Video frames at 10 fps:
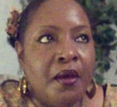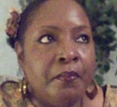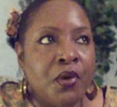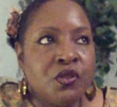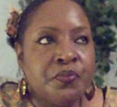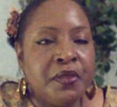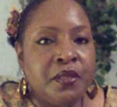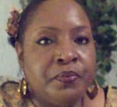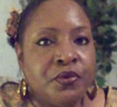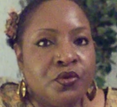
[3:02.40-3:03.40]
Most
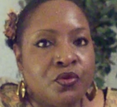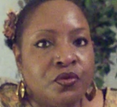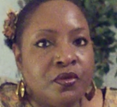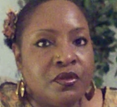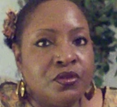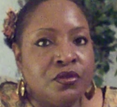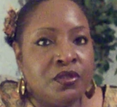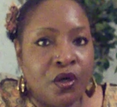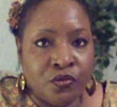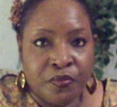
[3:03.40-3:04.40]
people
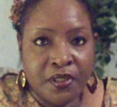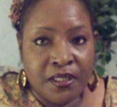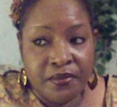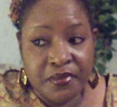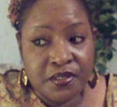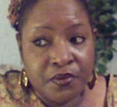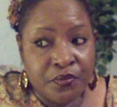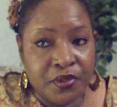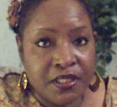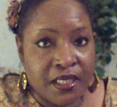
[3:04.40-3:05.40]
don't believe us
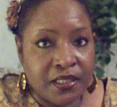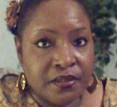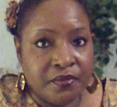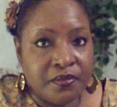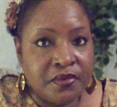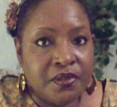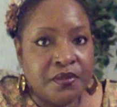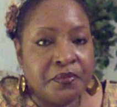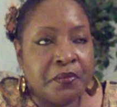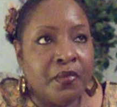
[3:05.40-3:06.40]
when we tell them.
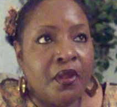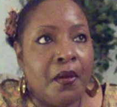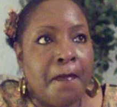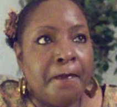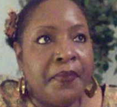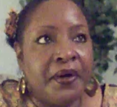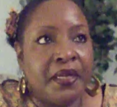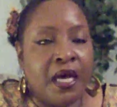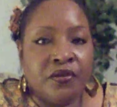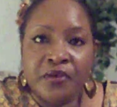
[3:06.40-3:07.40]
But
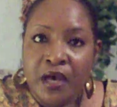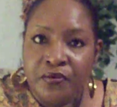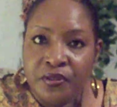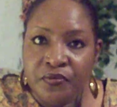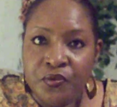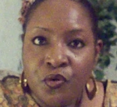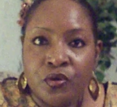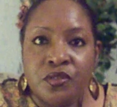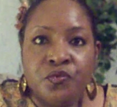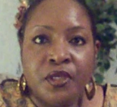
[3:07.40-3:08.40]
I filed for
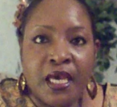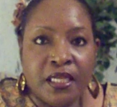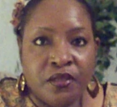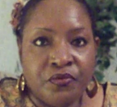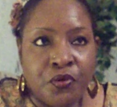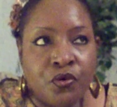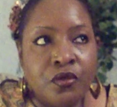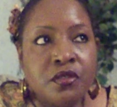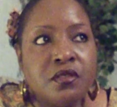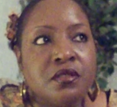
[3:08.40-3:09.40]
divorce. We got the
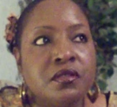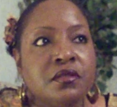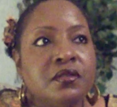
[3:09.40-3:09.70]
divorce.